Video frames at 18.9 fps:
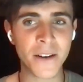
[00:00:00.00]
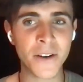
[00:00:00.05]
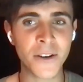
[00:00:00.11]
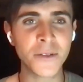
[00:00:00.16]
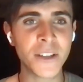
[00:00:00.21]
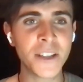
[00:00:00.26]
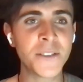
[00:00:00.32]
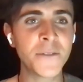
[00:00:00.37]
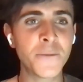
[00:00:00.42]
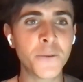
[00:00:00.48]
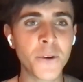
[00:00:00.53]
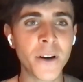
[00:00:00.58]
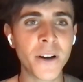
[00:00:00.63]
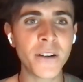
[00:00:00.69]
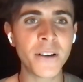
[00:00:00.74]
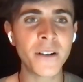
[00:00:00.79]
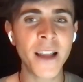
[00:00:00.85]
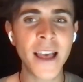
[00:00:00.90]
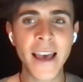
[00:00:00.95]
No, this
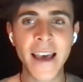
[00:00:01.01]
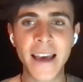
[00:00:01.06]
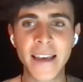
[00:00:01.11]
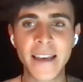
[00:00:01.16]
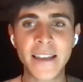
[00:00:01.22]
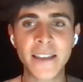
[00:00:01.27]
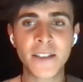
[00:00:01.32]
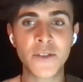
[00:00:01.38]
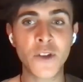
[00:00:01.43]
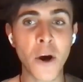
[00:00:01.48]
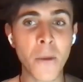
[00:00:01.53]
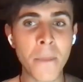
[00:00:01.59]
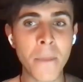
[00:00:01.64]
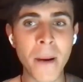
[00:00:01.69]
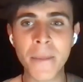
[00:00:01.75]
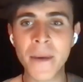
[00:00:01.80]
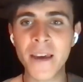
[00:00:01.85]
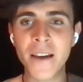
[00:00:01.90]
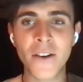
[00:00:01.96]
fuel is
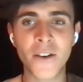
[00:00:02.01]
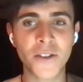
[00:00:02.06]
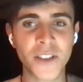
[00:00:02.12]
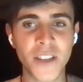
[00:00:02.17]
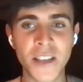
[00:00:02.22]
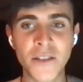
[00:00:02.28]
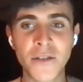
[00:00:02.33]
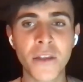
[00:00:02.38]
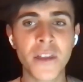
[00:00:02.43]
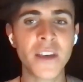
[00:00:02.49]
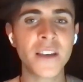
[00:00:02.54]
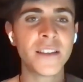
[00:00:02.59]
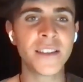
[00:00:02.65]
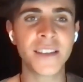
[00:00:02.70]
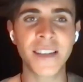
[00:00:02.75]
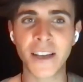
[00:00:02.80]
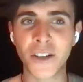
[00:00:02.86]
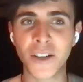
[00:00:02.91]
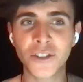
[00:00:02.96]
dopamine,
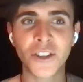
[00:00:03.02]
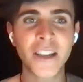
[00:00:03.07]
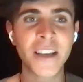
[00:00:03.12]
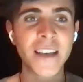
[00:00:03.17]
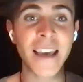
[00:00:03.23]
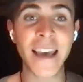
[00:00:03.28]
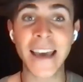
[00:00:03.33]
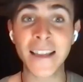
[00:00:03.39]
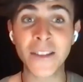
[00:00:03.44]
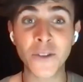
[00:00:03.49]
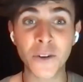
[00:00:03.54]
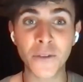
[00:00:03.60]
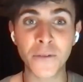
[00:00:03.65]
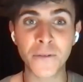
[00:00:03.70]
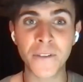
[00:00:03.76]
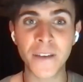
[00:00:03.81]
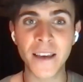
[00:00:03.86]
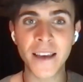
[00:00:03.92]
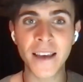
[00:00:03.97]
oxytocin, serotonin,
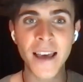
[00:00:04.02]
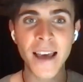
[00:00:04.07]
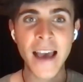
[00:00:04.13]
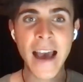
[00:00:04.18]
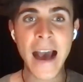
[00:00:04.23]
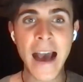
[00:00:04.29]
endorphin,